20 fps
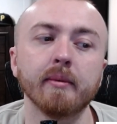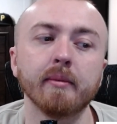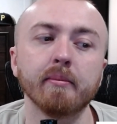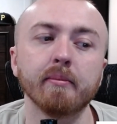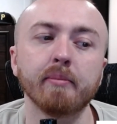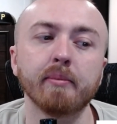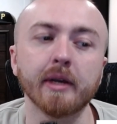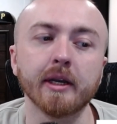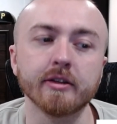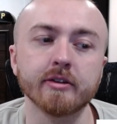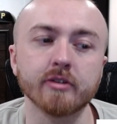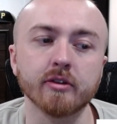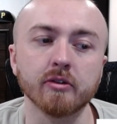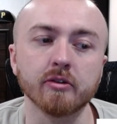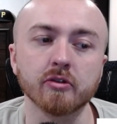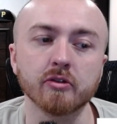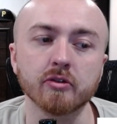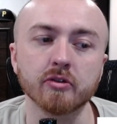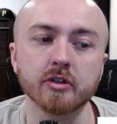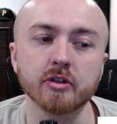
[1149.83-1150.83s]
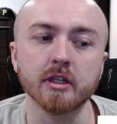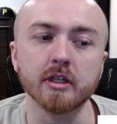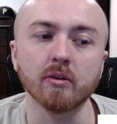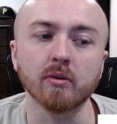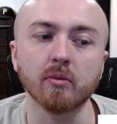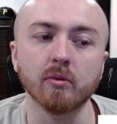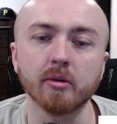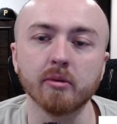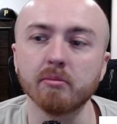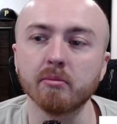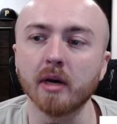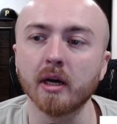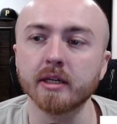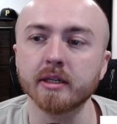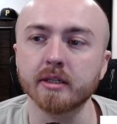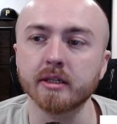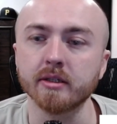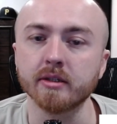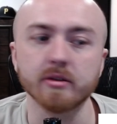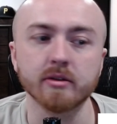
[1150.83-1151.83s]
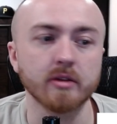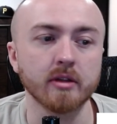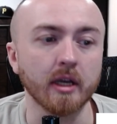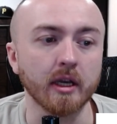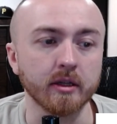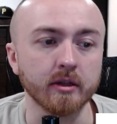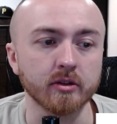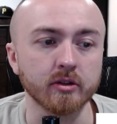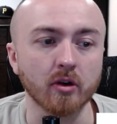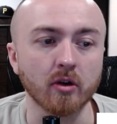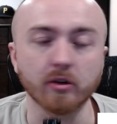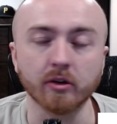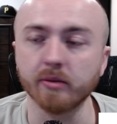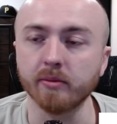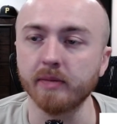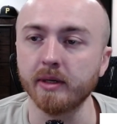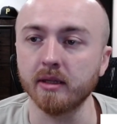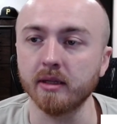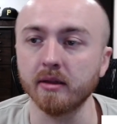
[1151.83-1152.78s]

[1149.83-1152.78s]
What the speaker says: Base notes are cedarwood, musk, and tonka bean.